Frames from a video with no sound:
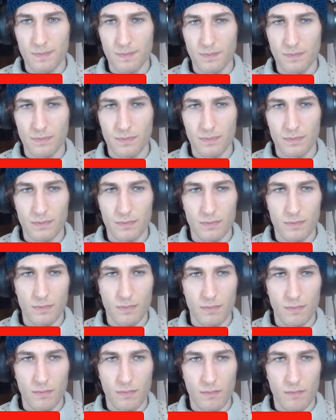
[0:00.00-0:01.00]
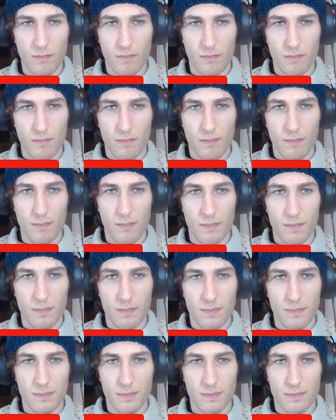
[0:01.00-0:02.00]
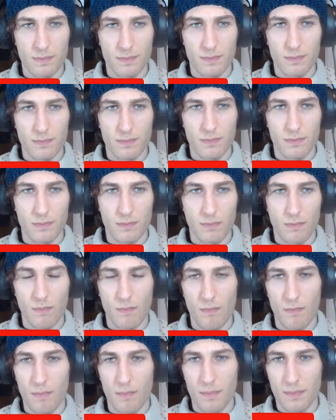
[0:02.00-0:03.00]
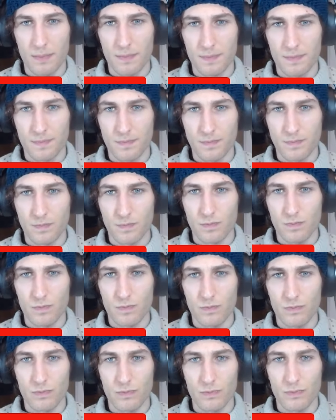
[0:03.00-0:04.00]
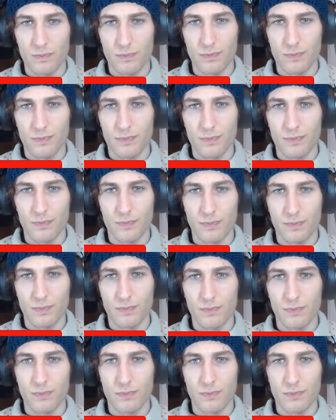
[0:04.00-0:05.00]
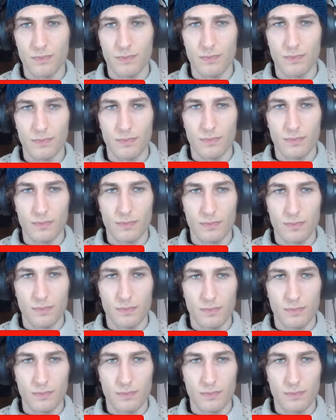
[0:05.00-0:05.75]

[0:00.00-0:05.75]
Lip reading: [no speech]